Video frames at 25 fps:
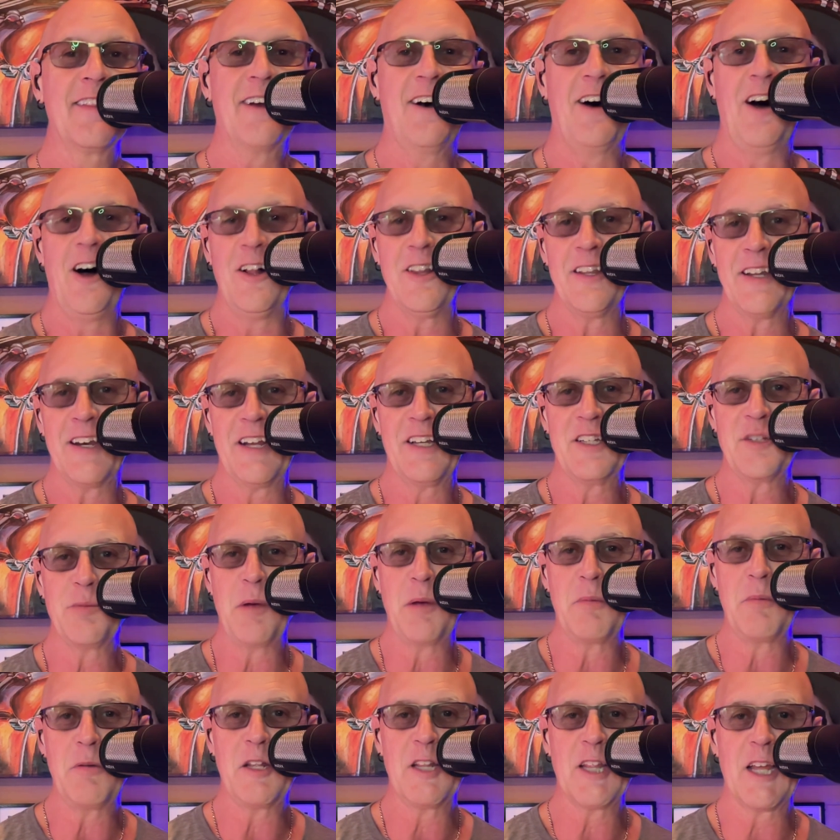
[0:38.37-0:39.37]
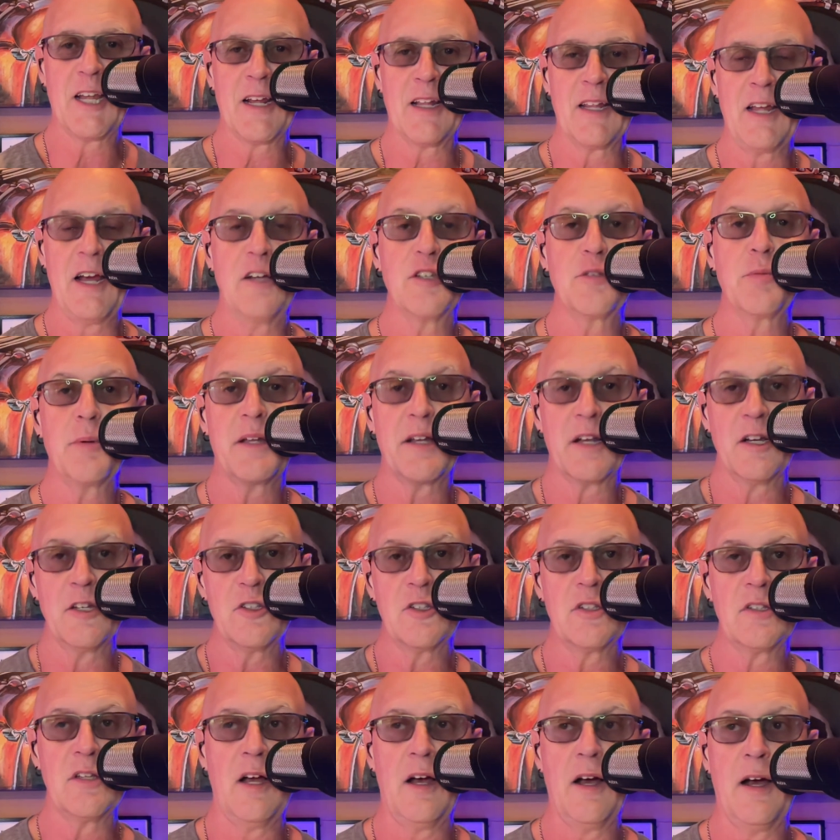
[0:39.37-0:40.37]
holidays made me think of that is
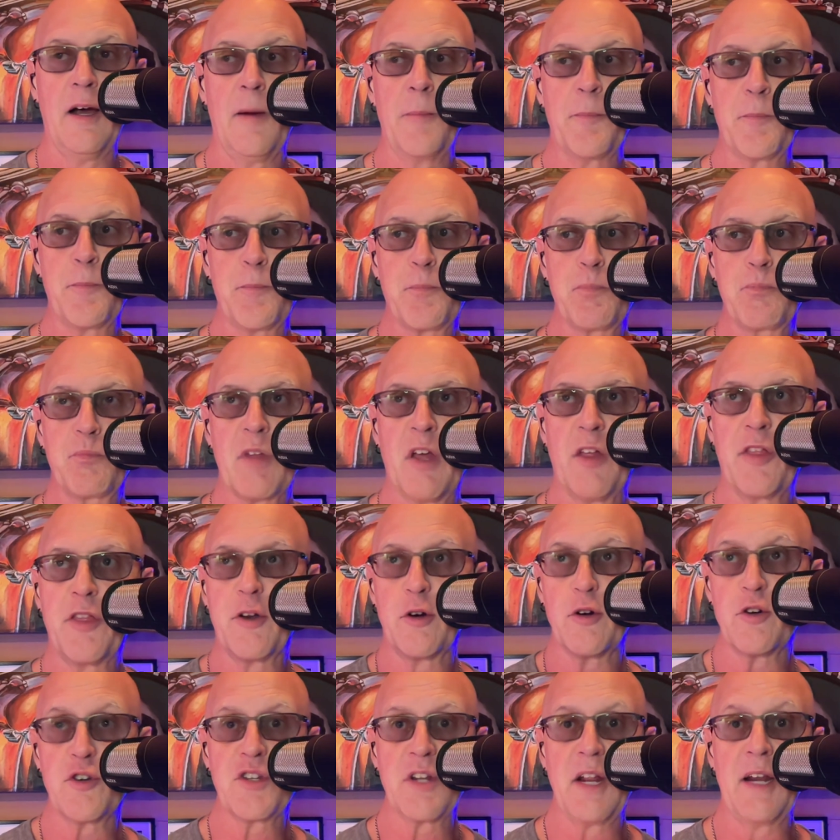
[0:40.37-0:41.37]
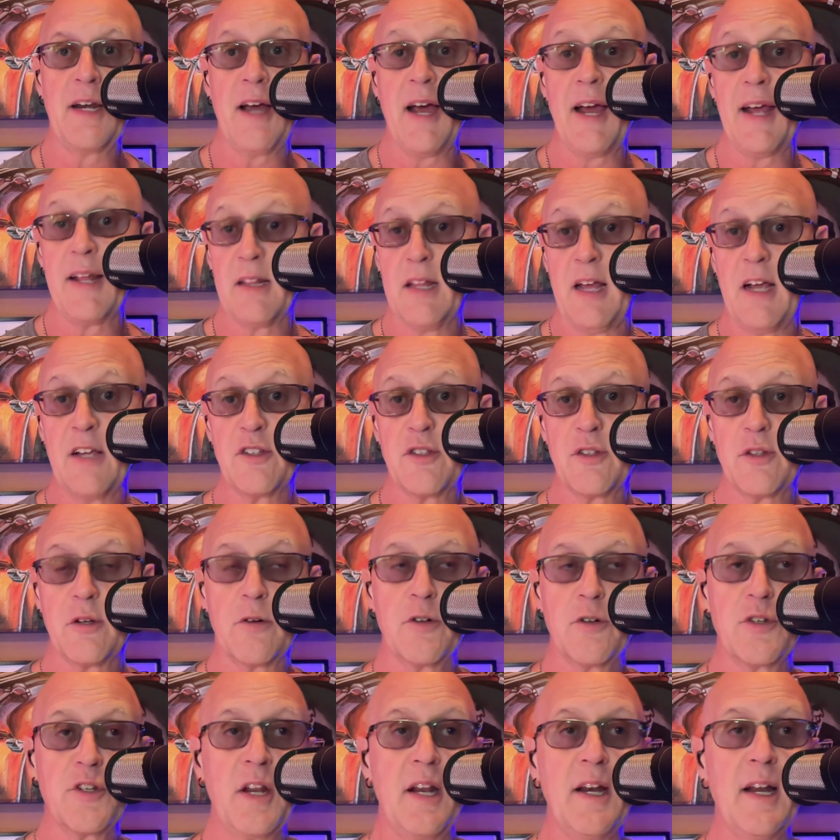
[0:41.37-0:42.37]
because last
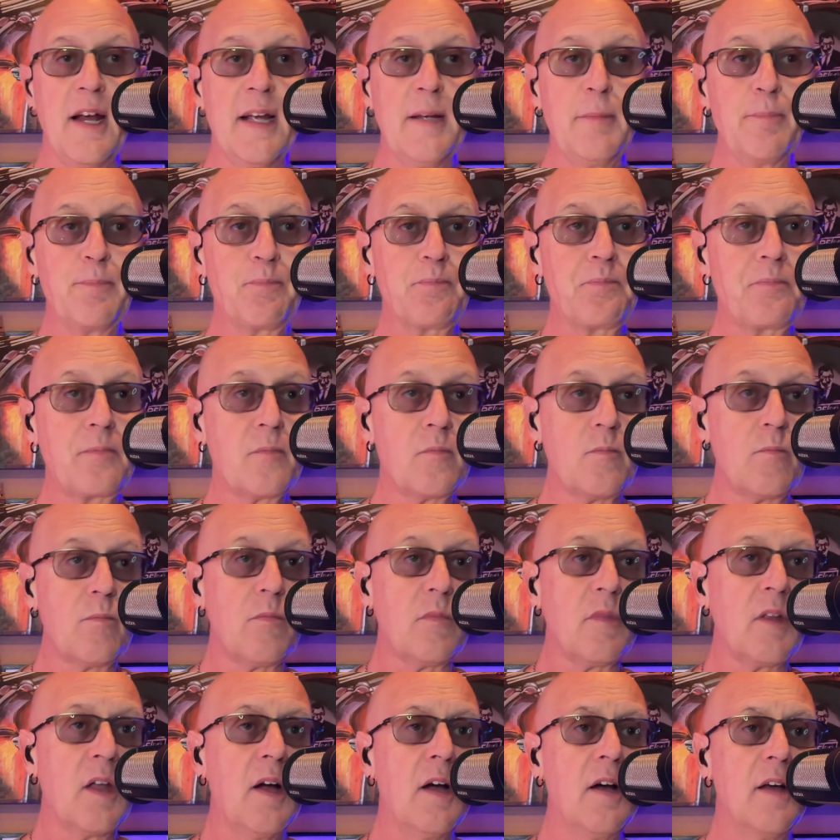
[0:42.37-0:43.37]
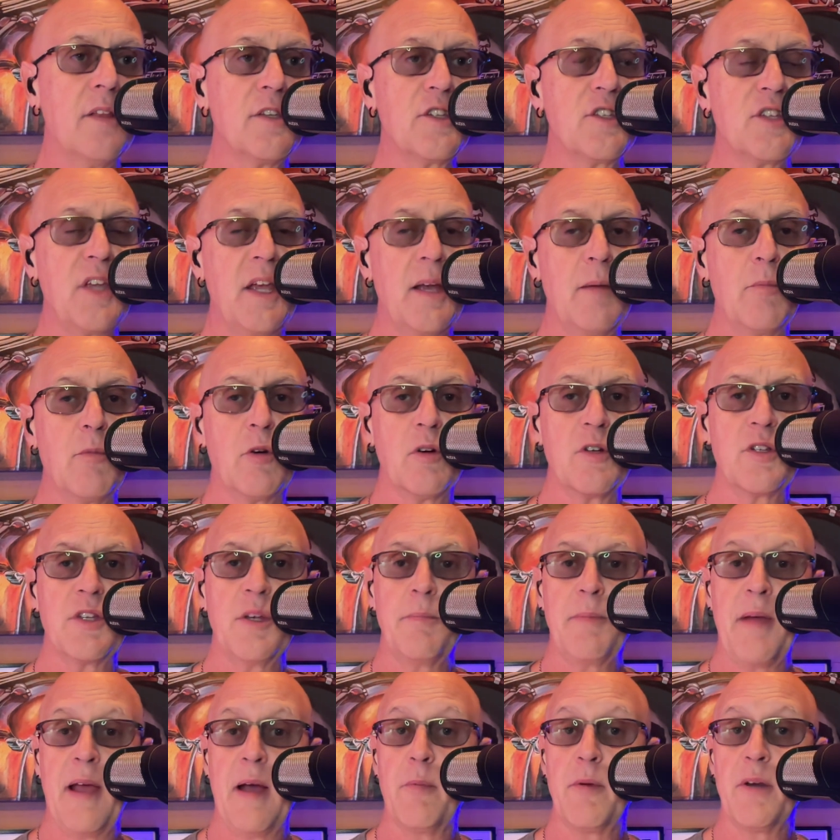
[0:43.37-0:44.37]
Thursday night, the Sam Morrison
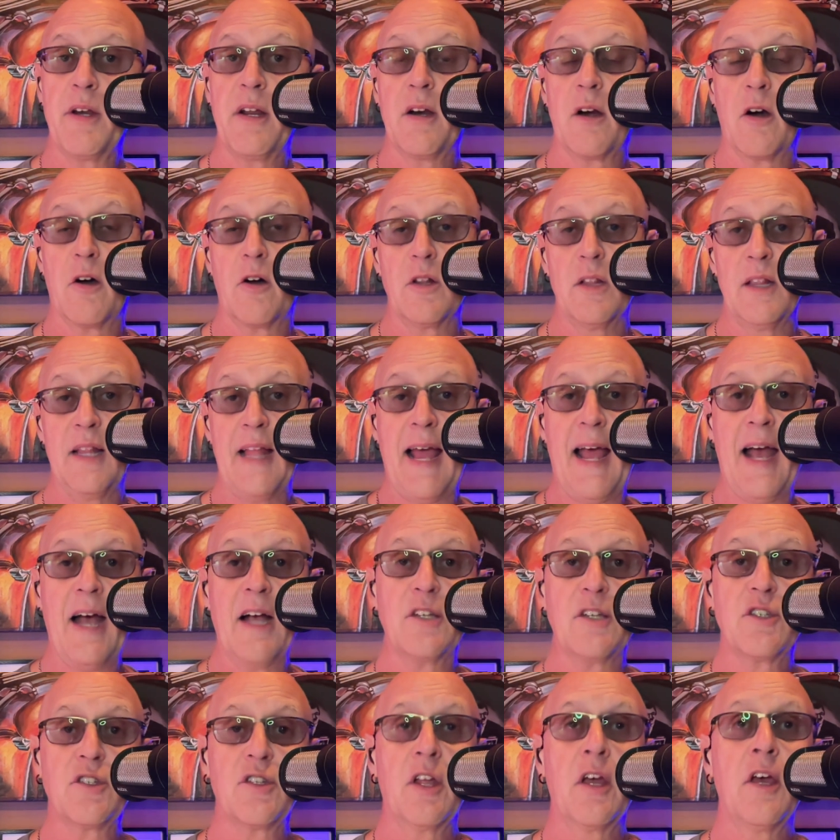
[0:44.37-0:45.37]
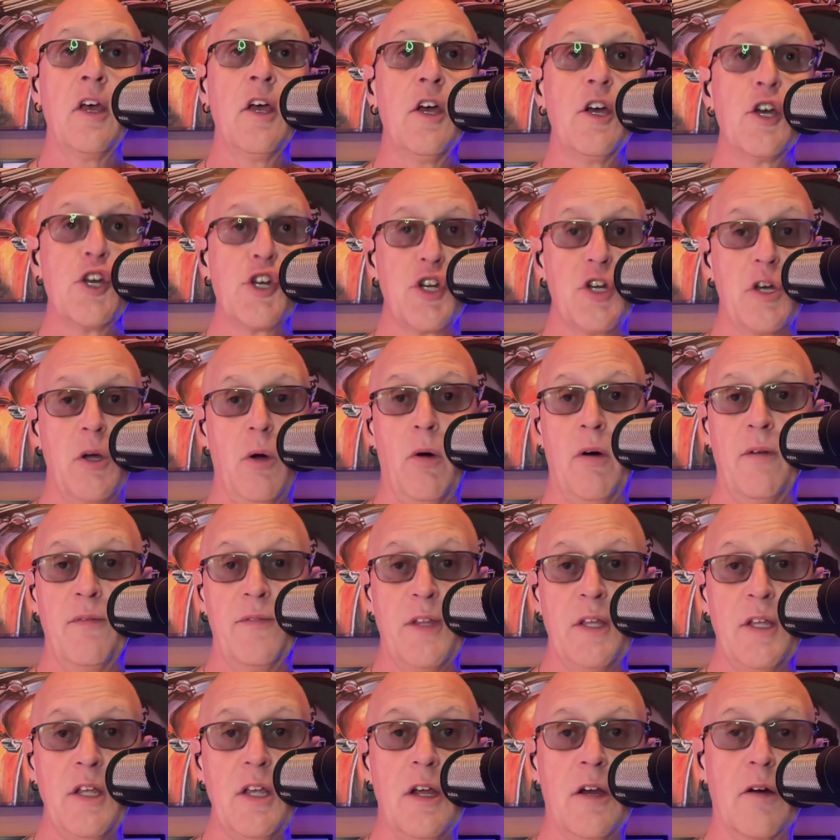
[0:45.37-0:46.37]
Band, we did our last show of
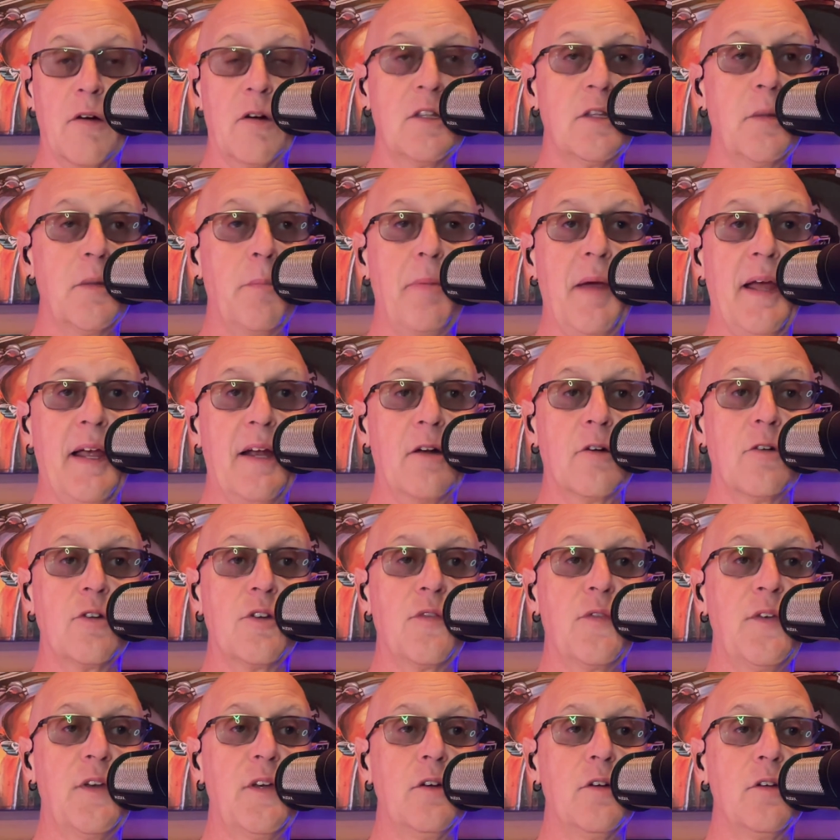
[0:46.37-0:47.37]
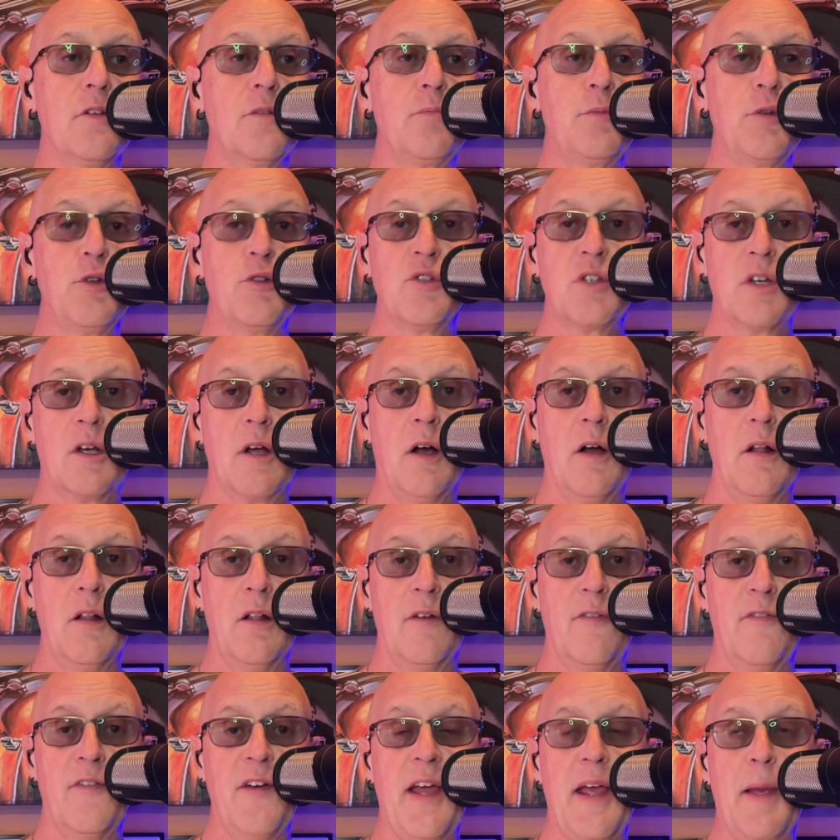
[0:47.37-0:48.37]
the year at the Bakersfield Music Hall
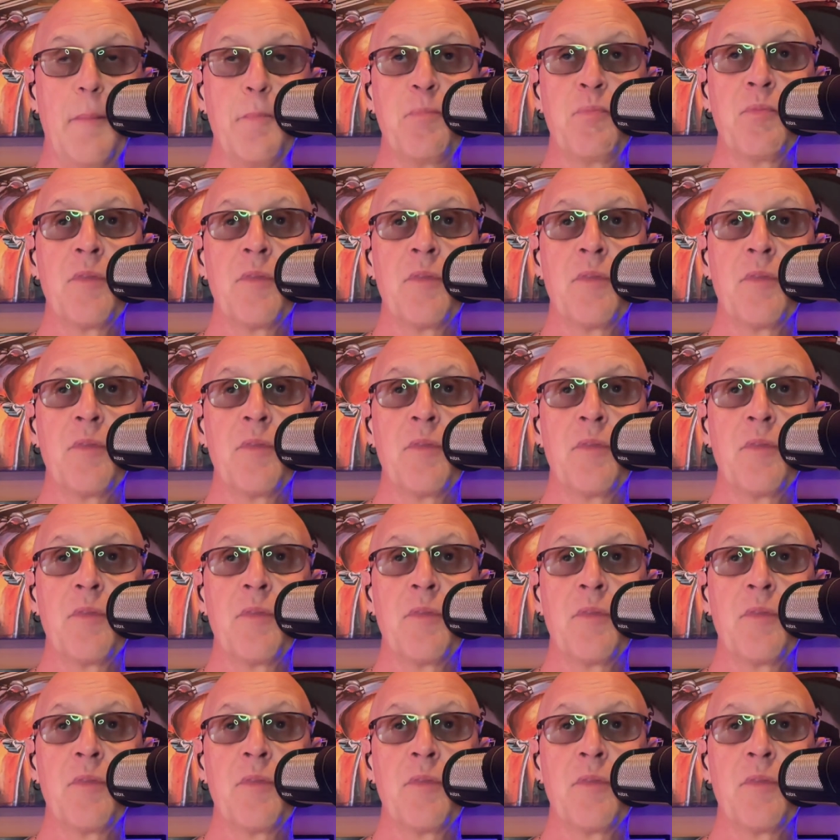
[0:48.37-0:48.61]
of Fame.